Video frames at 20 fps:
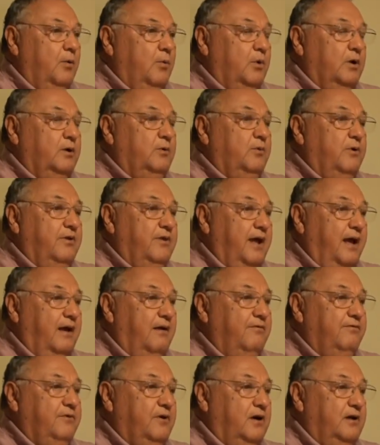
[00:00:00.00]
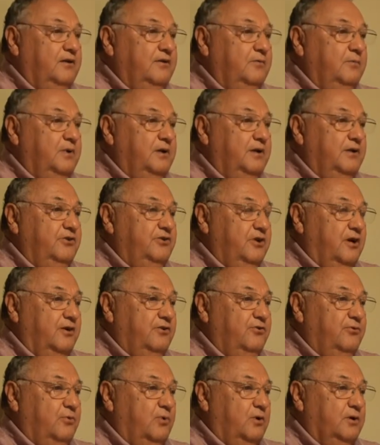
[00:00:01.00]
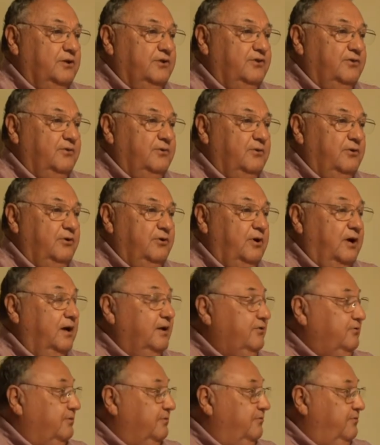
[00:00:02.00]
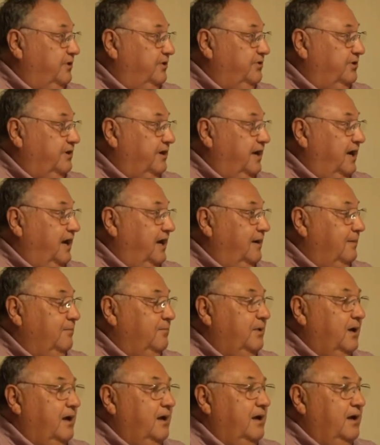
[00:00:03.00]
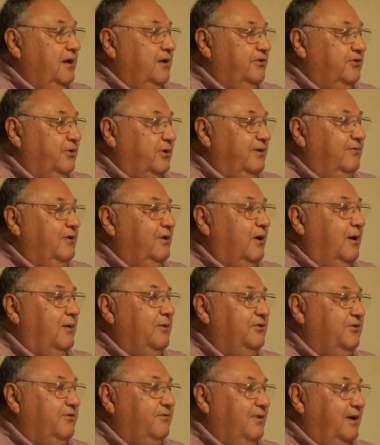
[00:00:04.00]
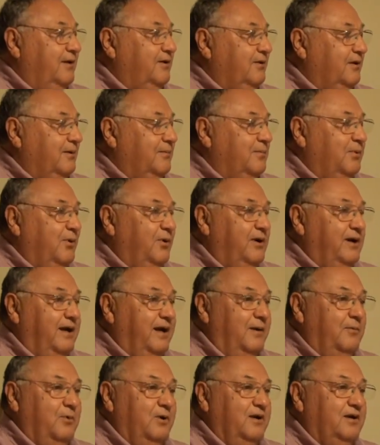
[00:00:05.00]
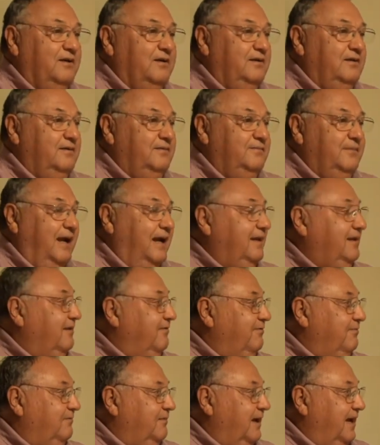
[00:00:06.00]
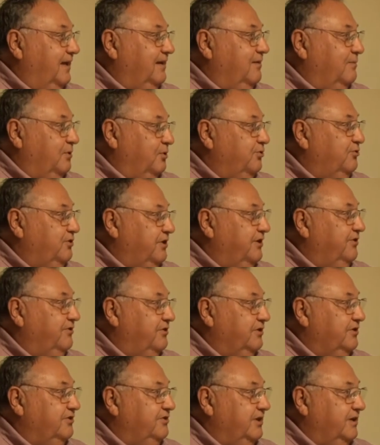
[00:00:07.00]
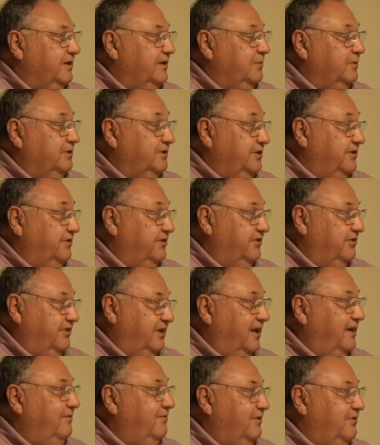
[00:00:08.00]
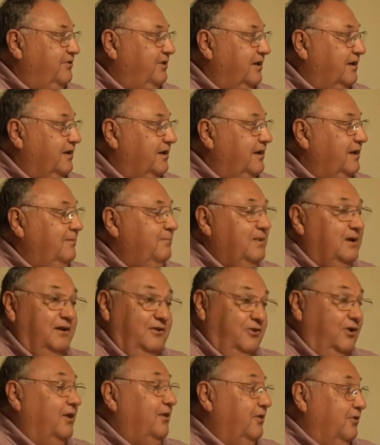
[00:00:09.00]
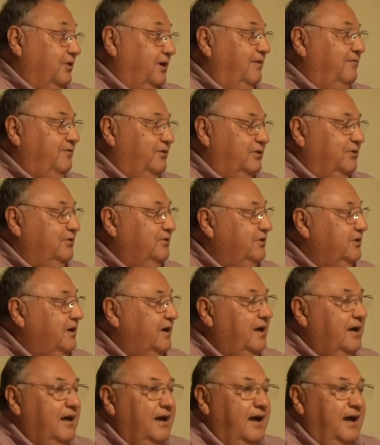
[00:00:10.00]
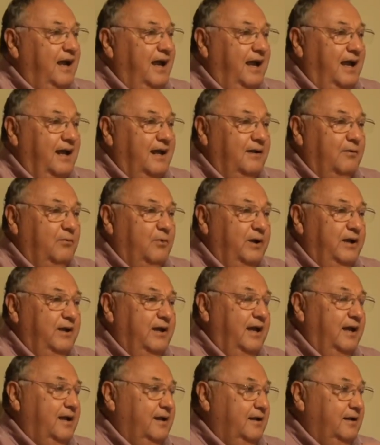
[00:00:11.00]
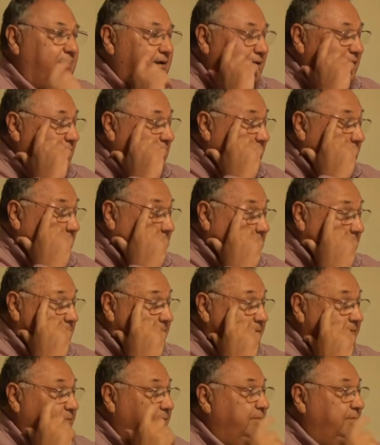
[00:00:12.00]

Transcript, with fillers: worked with Al Franzmann and Chuck Schwartz, two guys from Fish and Game. Mm -hmm. So even though I was a federal employee, I worked at the at the Moose Research Center, which is a state facility, but it's on the refuge. Mm -hmm. And we had uh,